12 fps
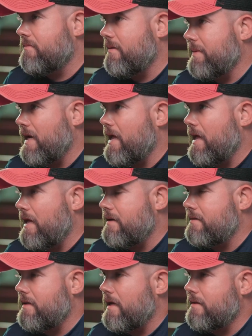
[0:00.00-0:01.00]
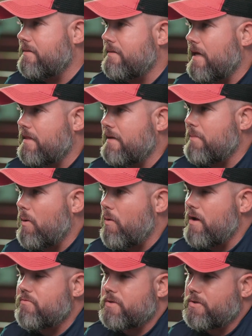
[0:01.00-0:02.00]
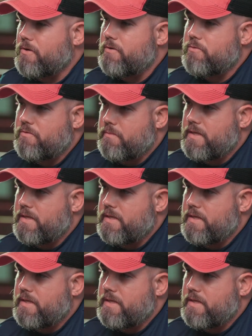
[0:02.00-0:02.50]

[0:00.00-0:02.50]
I mean, I think my wife would agree with me